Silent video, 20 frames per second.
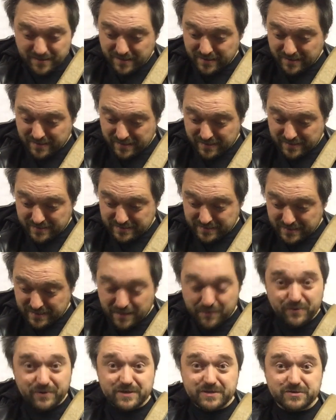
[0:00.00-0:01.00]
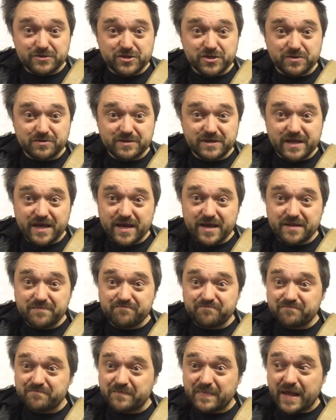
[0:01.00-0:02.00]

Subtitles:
that I want to show today.